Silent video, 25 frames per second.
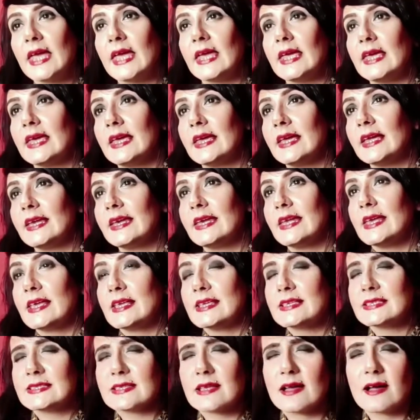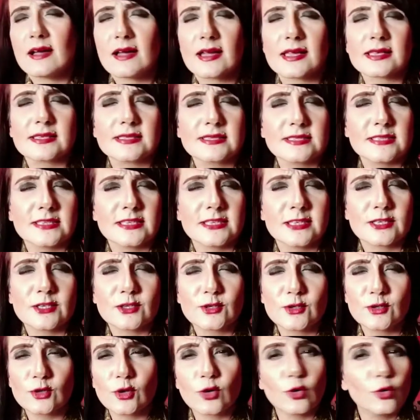It is icy
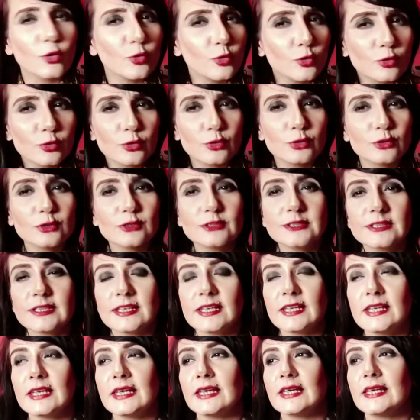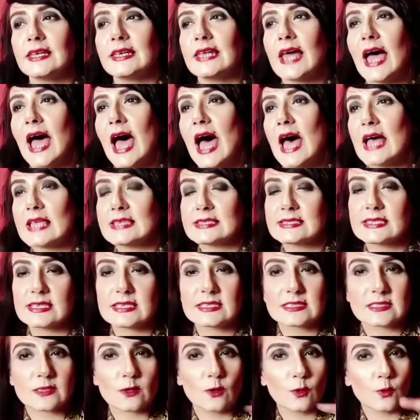cold. It has
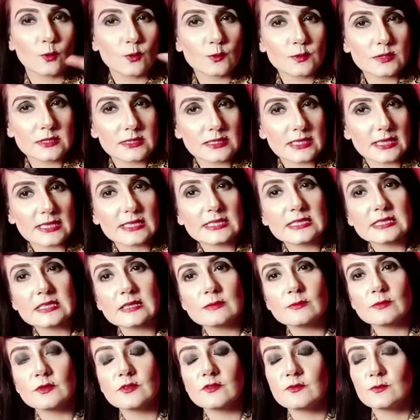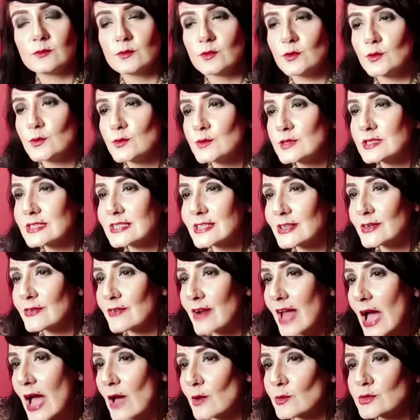its own system of moons
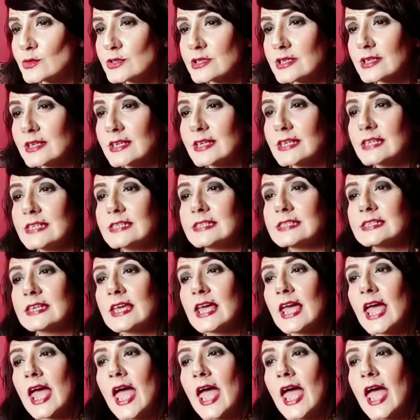around it.